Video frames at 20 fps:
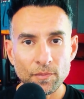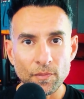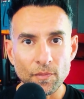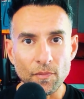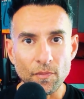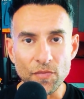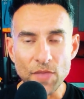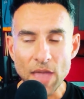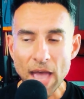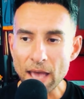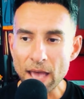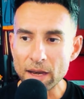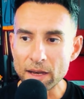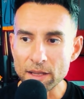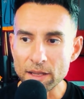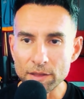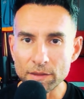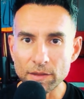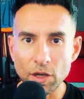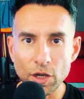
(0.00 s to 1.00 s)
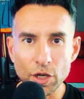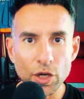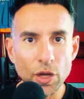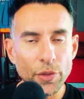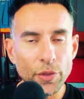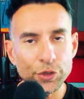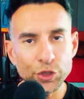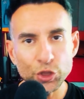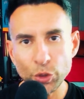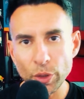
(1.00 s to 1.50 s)
that is
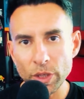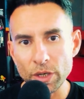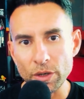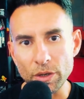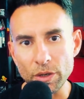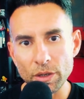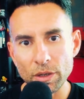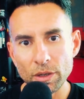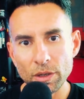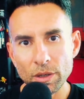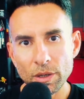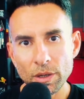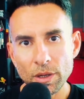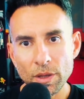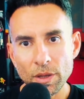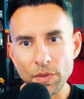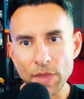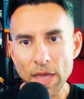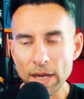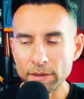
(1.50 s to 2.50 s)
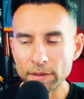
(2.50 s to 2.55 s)
another trigger. That